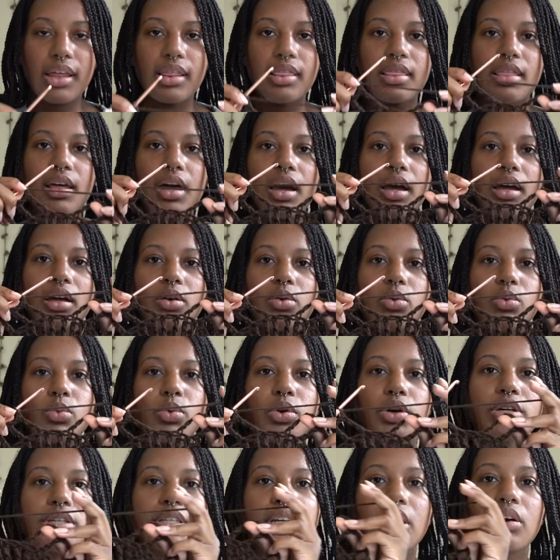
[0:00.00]
that
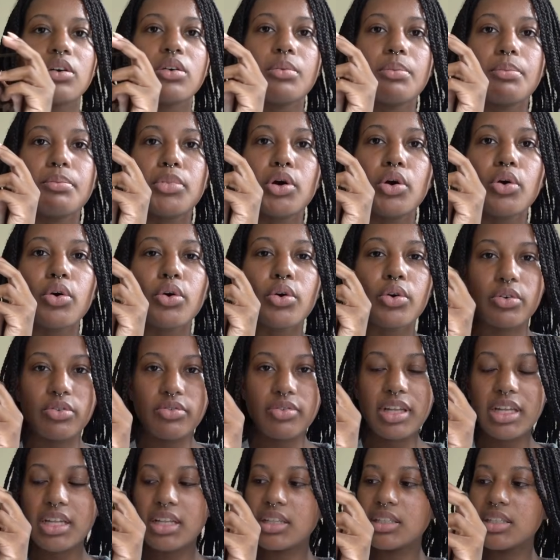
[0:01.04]
worked out
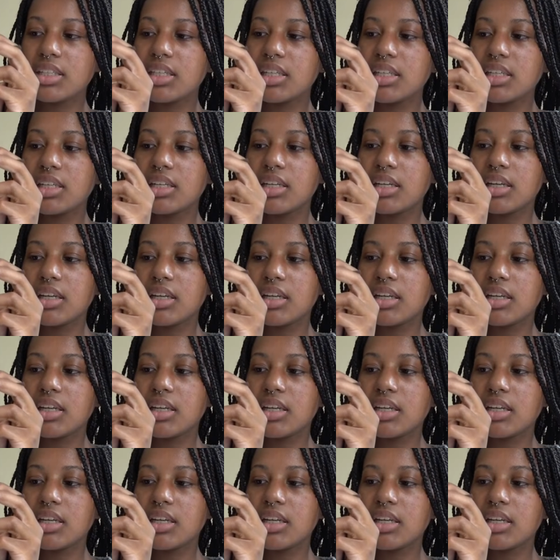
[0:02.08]
perfectly.